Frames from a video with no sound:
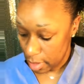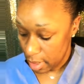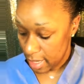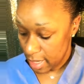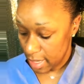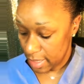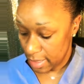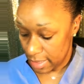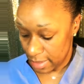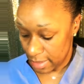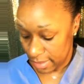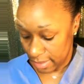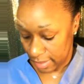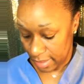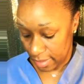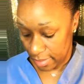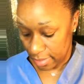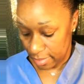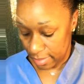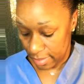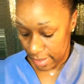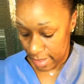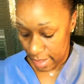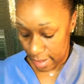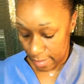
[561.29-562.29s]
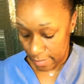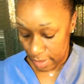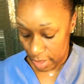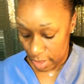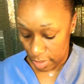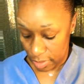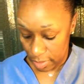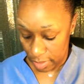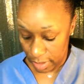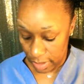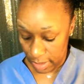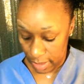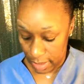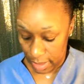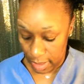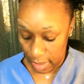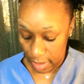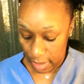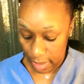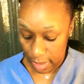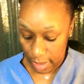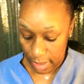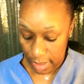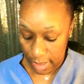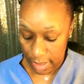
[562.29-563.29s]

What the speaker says: And the concealer that I'm using